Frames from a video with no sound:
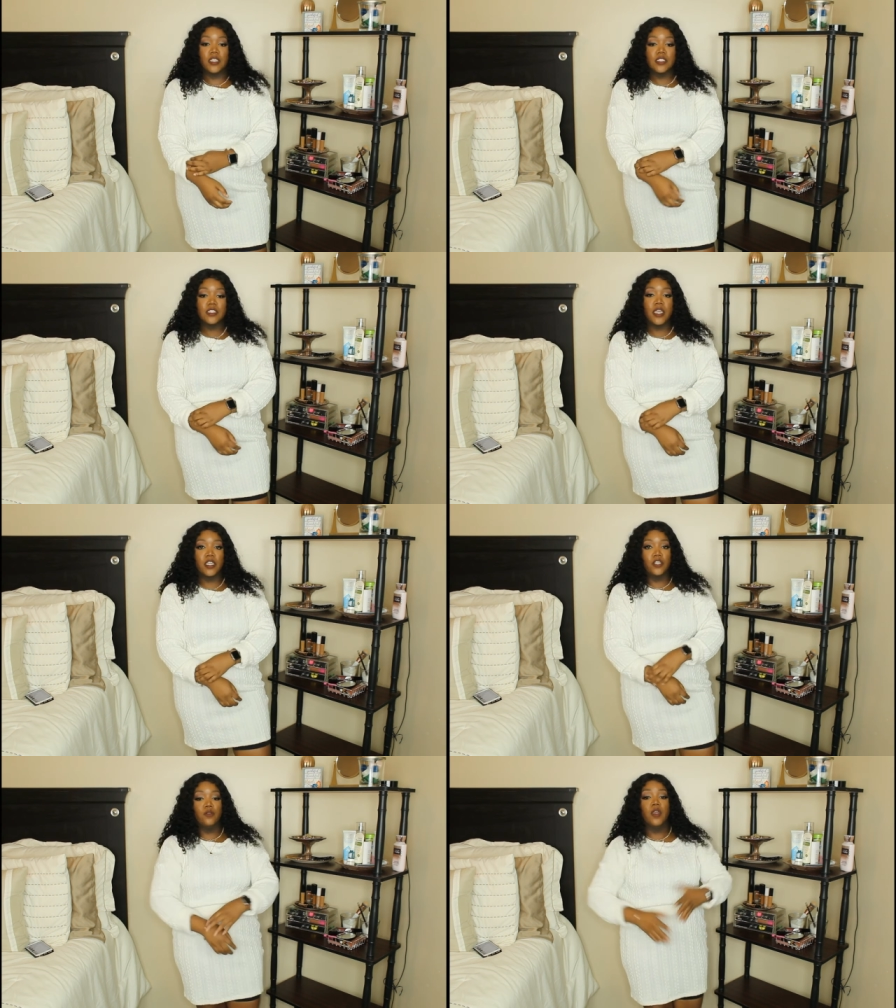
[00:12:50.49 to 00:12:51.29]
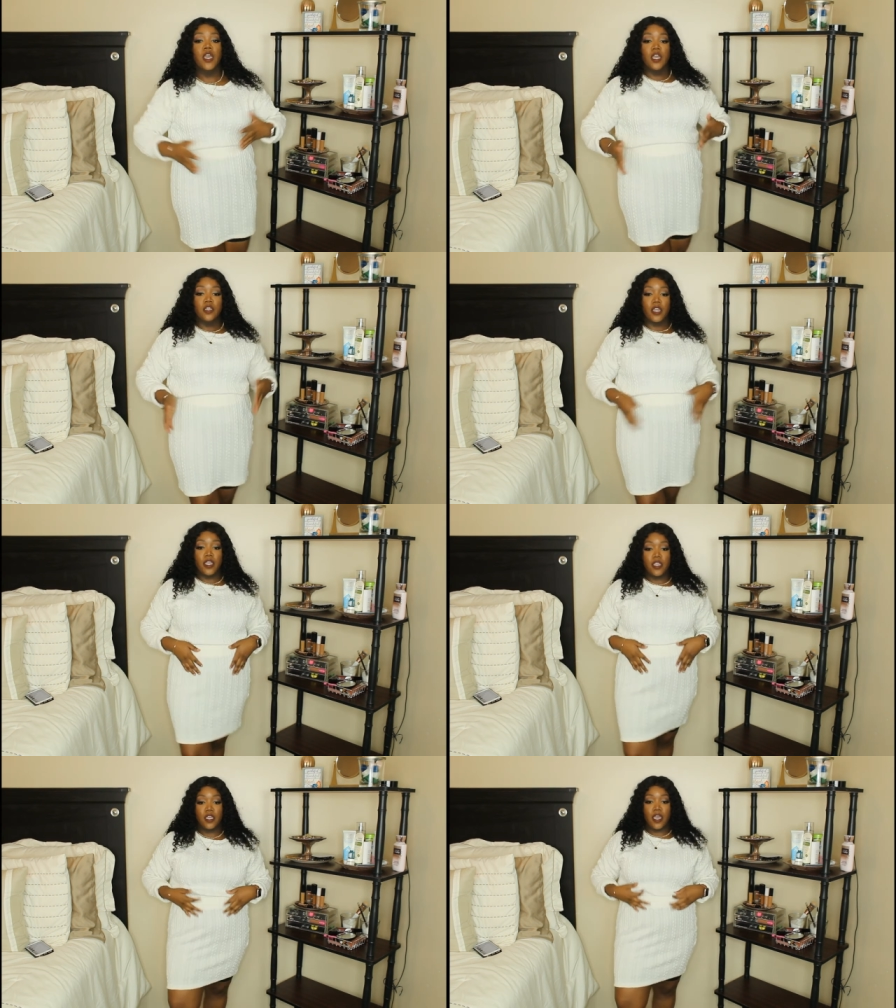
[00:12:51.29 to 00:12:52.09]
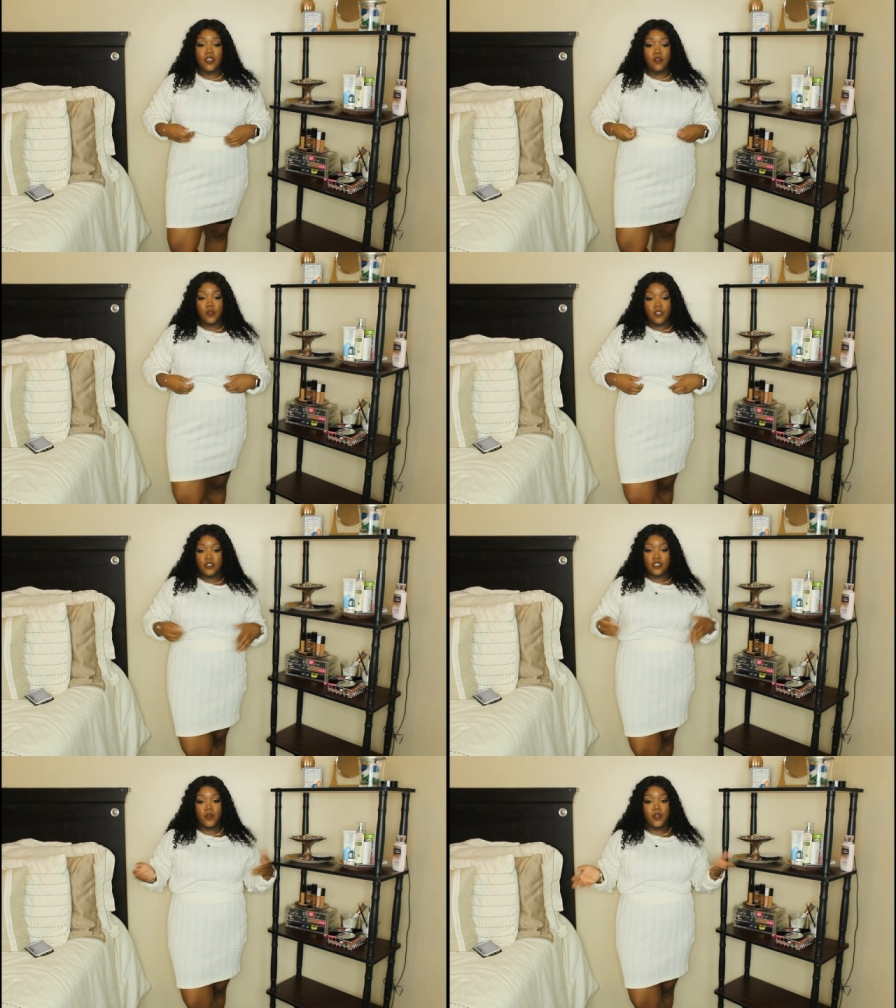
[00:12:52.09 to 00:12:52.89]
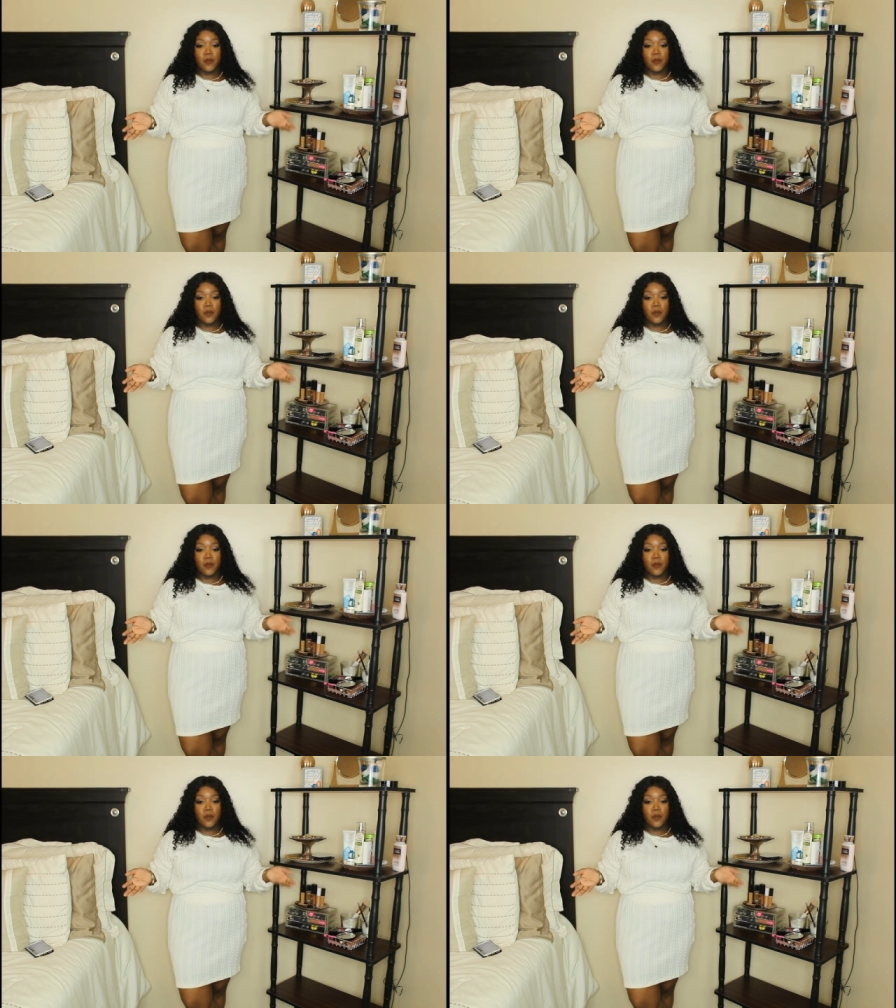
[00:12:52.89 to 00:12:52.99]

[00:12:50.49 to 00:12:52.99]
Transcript: This is like cute. Like I could wear the sweater